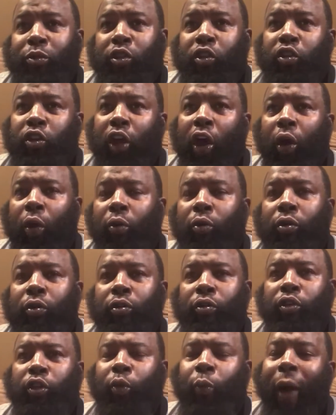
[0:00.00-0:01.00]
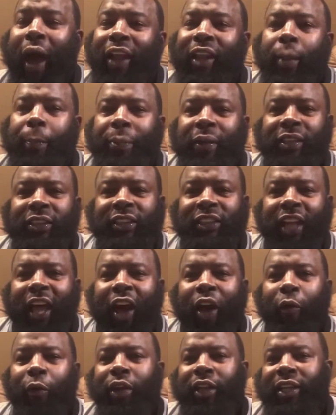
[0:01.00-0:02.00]
you know, you wind up in
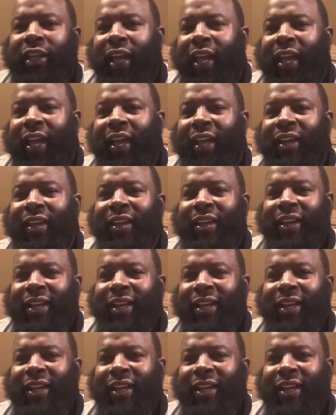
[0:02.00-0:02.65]
jail or dead.